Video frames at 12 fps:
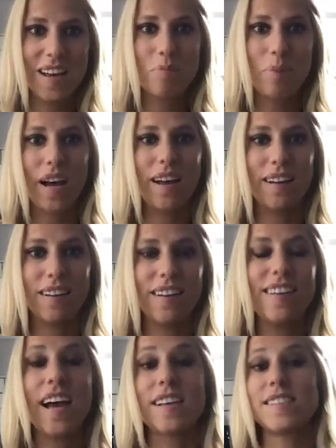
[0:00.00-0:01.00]
But
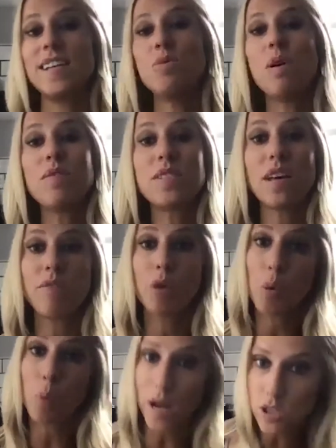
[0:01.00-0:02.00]
yes, I do have a set of
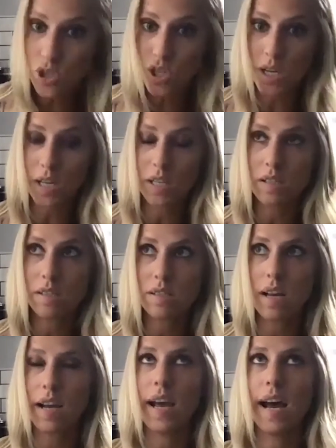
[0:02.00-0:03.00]
questions.
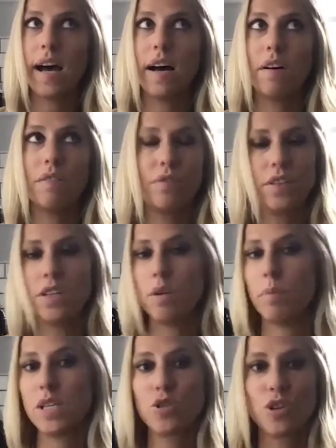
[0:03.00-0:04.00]
I have,
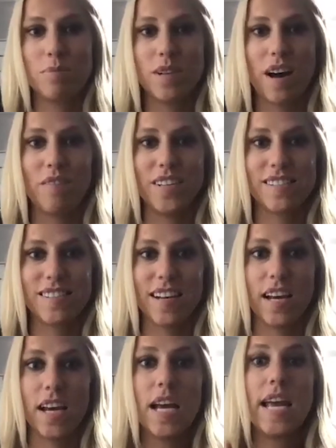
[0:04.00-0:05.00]
my script,
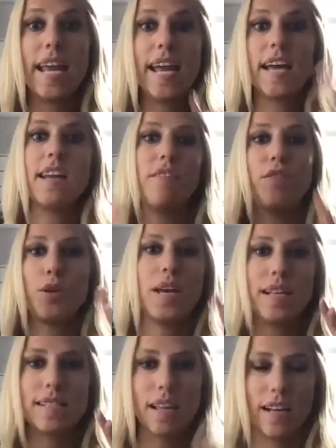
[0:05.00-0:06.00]
obviously. And if you
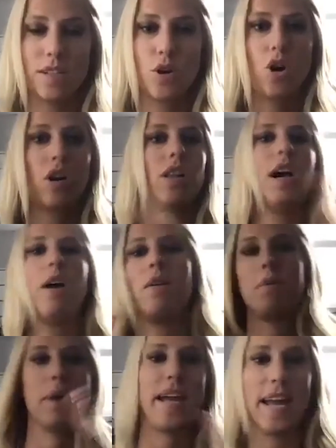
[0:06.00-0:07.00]
can't tell, I talk a lot with
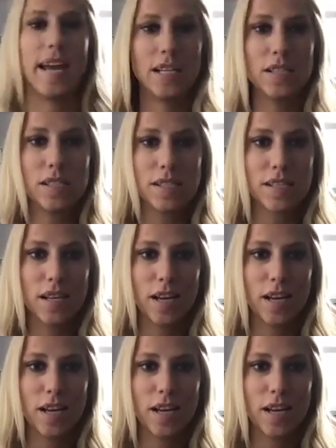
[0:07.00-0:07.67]
my hands.